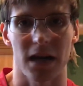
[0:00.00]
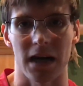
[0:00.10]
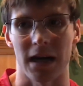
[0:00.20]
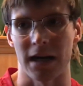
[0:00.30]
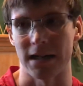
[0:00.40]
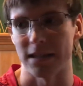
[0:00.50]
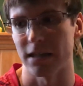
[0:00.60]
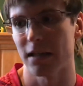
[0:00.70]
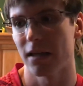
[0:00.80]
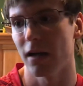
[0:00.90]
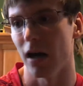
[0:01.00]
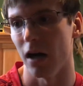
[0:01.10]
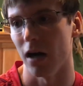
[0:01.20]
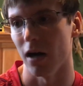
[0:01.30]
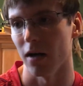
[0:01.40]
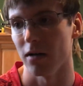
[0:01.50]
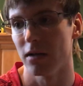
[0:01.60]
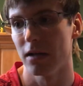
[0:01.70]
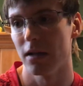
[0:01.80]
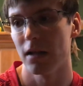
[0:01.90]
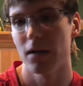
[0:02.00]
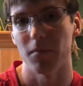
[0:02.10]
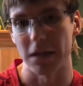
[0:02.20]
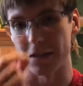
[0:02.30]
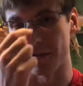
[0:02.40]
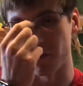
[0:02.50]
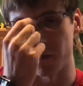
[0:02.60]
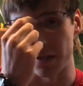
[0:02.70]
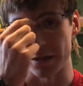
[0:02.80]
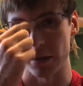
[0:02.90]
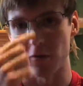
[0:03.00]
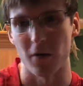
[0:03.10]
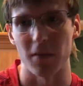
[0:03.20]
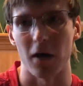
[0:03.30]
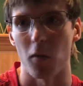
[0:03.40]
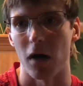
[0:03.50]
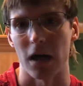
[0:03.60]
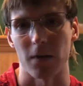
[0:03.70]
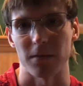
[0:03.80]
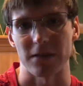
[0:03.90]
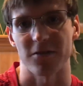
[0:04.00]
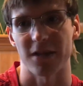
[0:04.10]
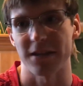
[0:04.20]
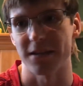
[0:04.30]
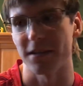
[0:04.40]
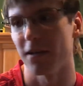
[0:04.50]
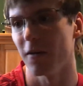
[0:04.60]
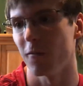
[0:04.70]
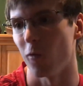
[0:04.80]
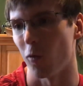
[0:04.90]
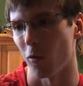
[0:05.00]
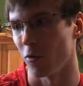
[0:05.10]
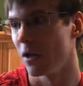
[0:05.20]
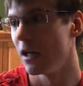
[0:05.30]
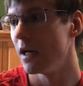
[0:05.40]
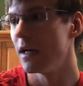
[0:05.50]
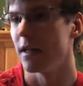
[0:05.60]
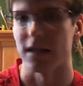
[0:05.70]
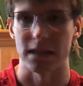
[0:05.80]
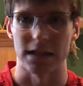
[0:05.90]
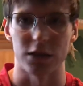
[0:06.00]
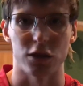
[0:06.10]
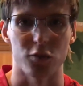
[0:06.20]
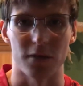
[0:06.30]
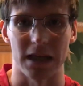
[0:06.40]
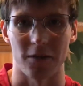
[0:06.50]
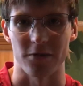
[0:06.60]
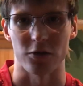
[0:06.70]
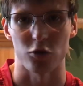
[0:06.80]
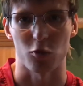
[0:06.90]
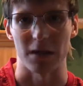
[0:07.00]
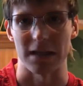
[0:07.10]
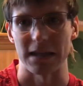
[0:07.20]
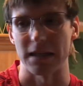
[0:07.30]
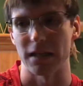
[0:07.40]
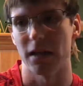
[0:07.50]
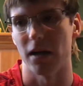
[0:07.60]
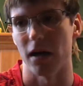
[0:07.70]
I made a video about why I'm excited for the 2020,